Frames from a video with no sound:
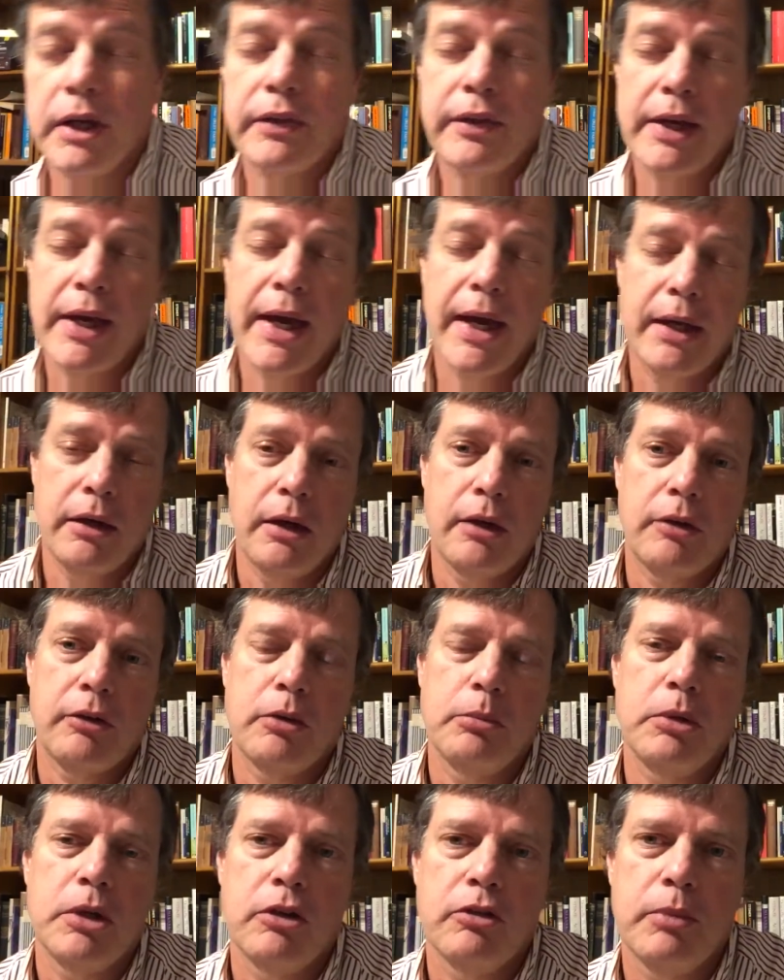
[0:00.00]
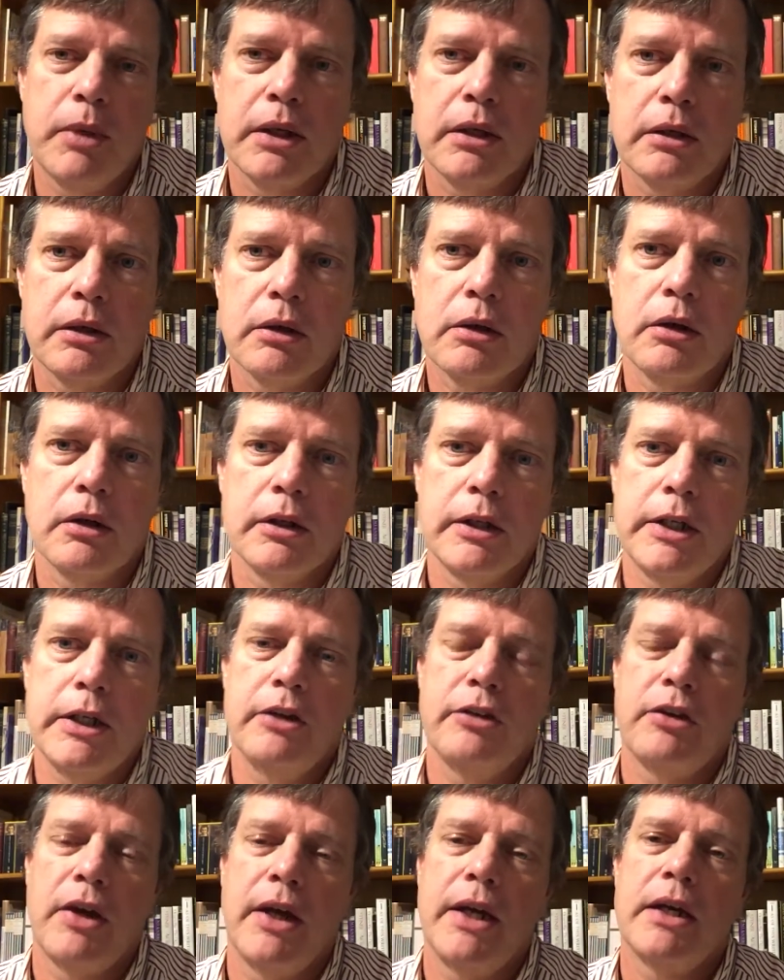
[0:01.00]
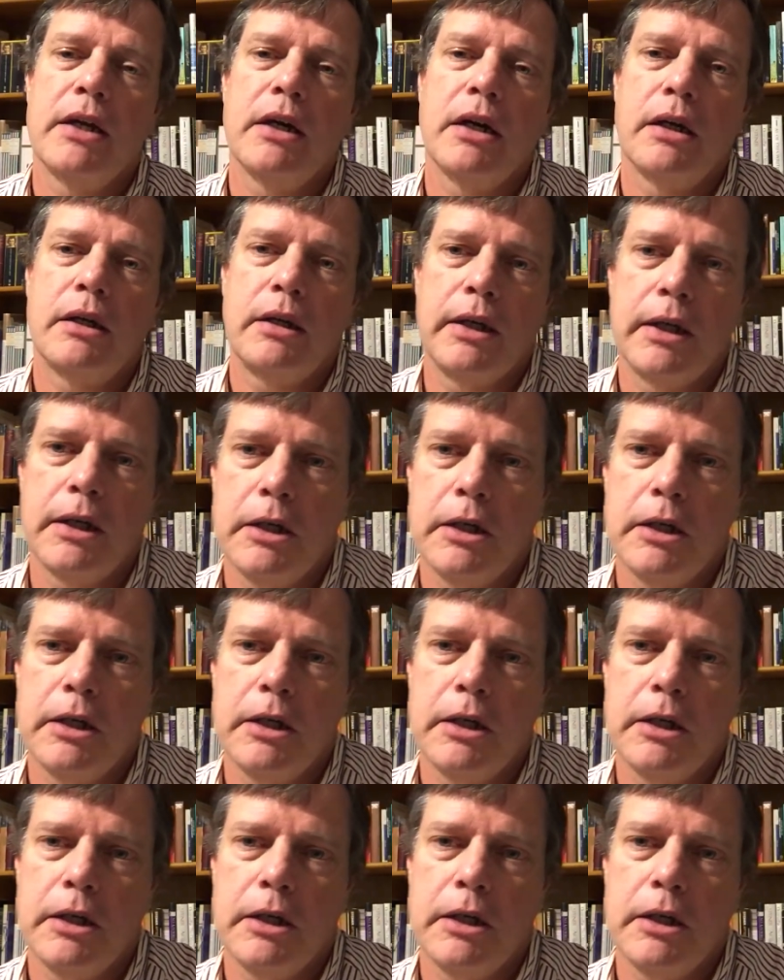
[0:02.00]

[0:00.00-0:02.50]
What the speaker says: the anatomy of melancholy is a cutting